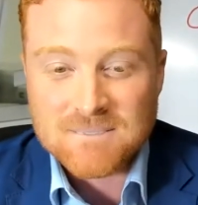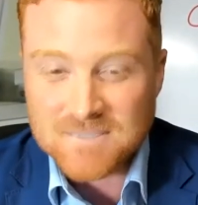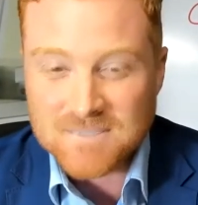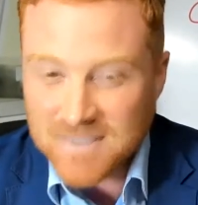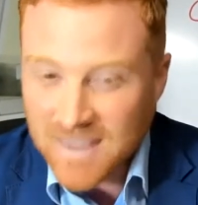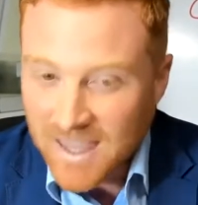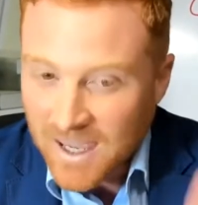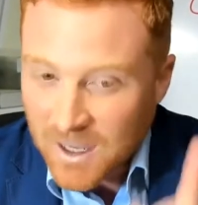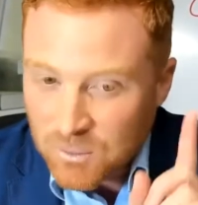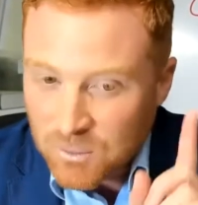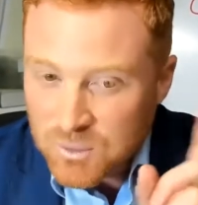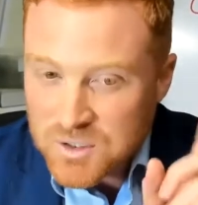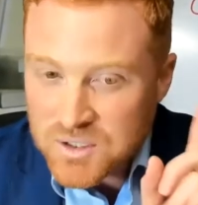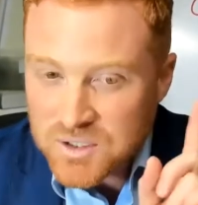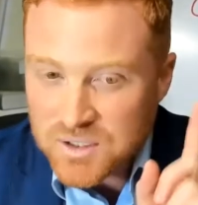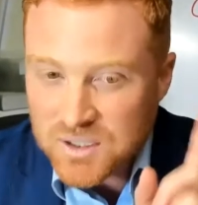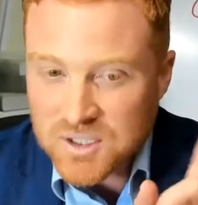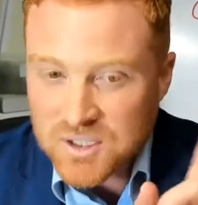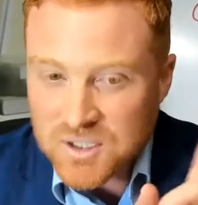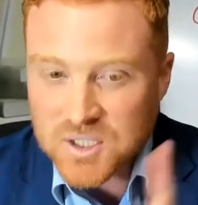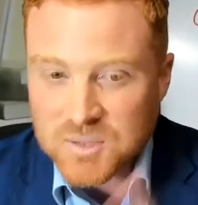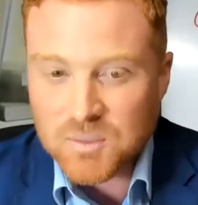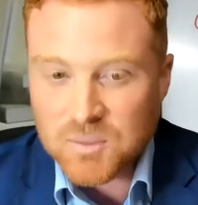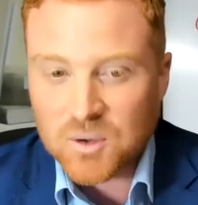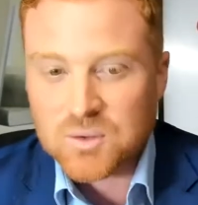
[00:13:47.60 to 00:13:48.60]
That was the
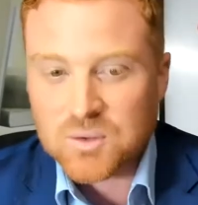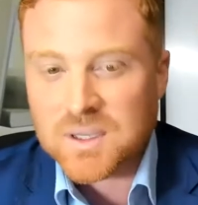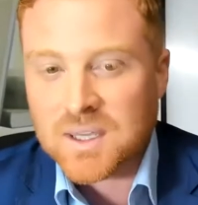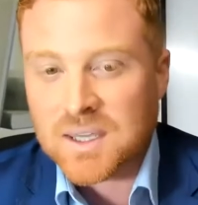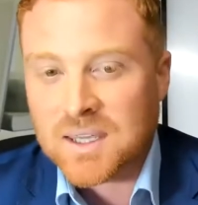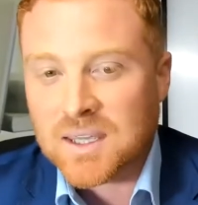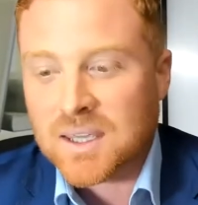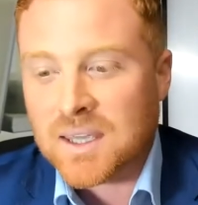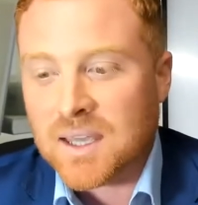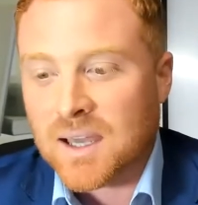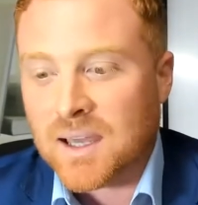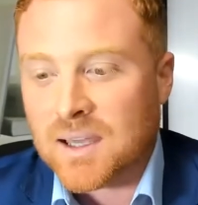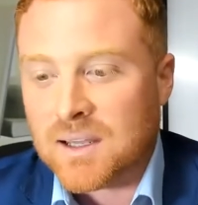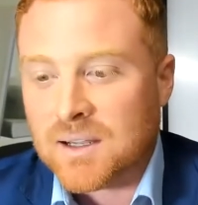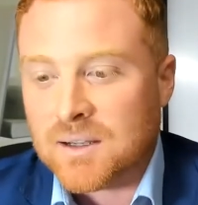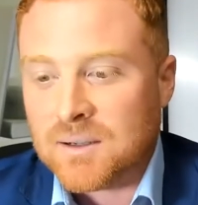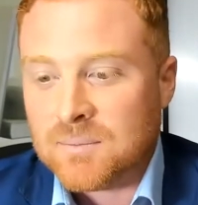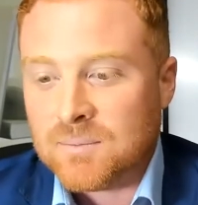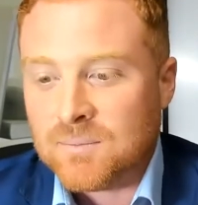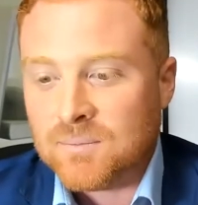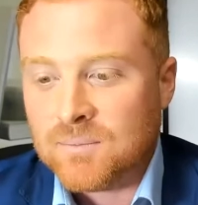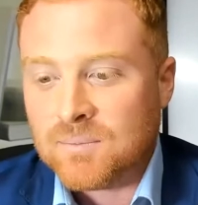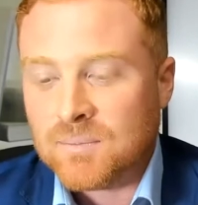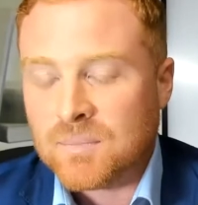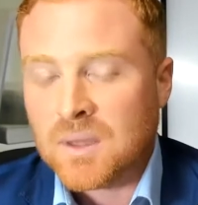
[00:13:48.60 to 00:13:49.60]
smoking gun
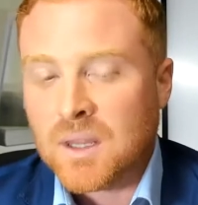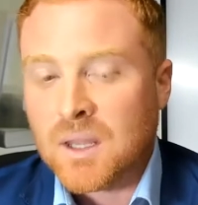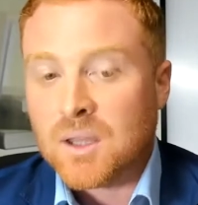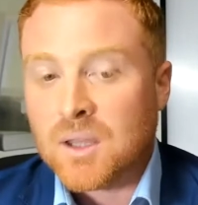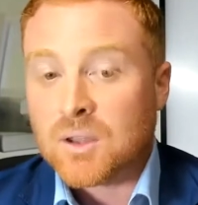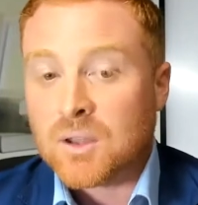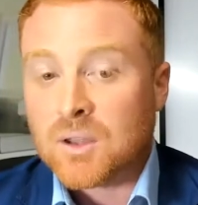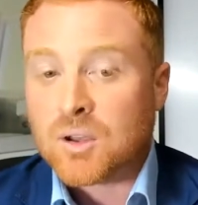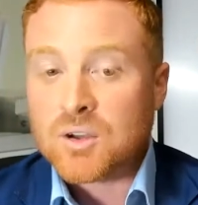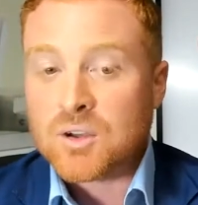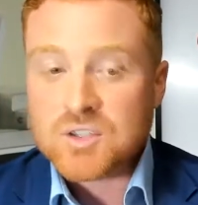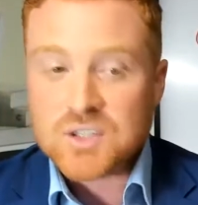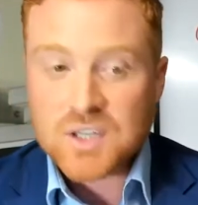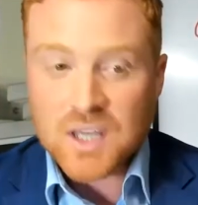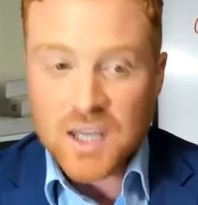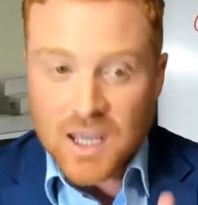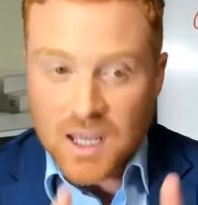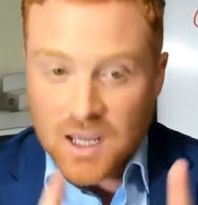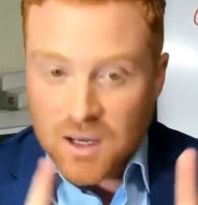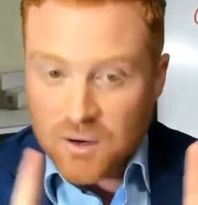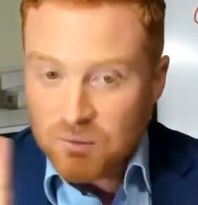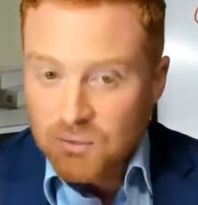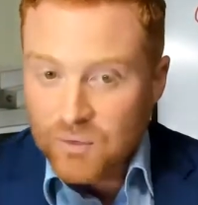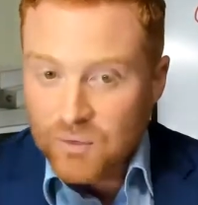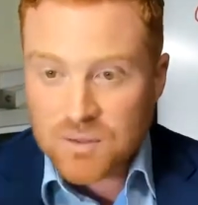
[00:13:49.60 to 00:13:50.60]
because
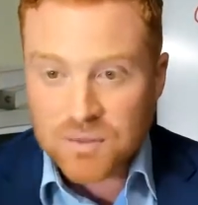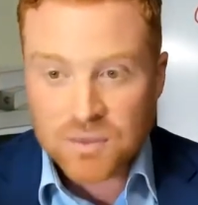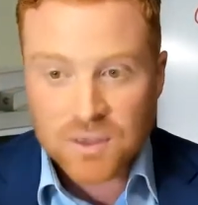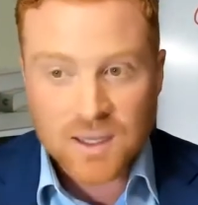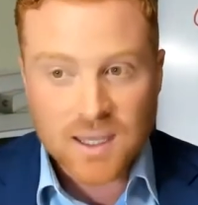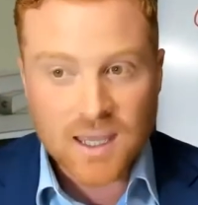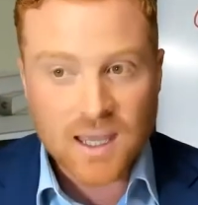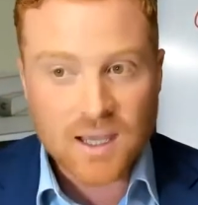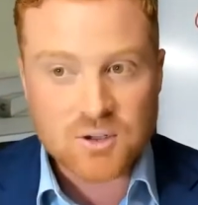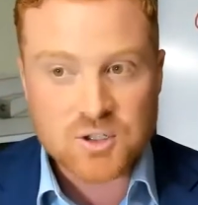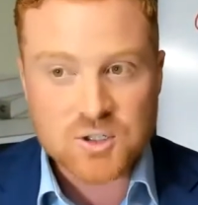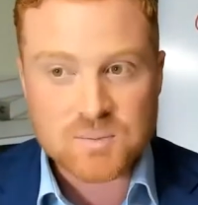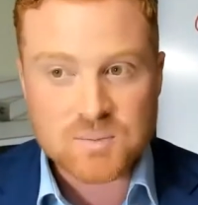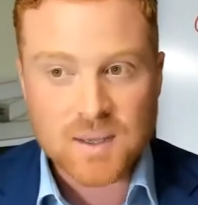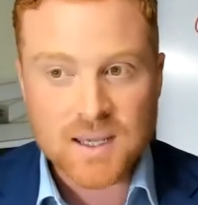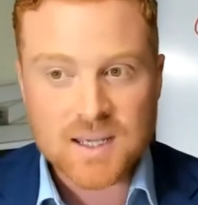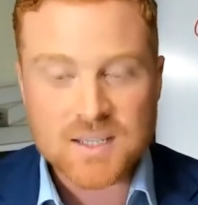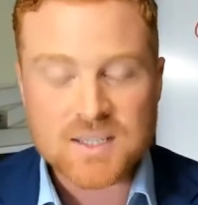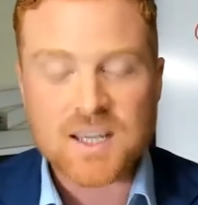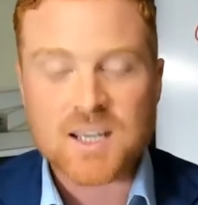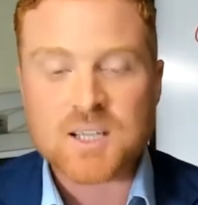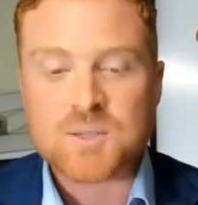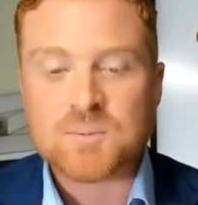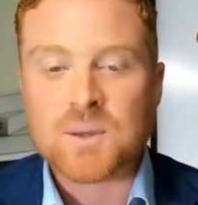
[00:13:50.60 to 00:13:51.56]
everything else makes sense.